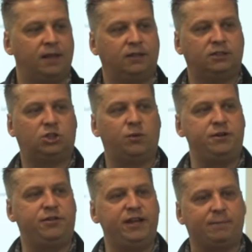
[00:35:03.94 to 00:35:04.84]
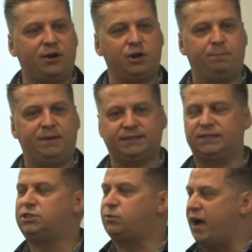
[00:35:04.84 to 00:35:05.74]
So when you think about your business
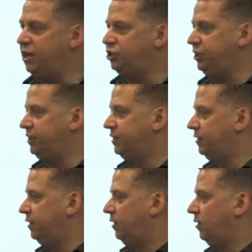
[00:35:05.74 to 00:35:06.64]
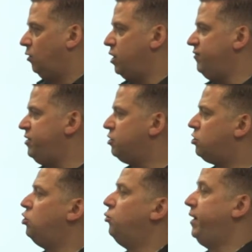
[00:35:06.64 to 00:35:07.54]
strategy, or even your
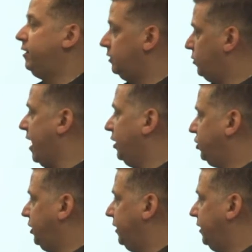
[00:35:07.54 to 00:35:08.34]
career strategy,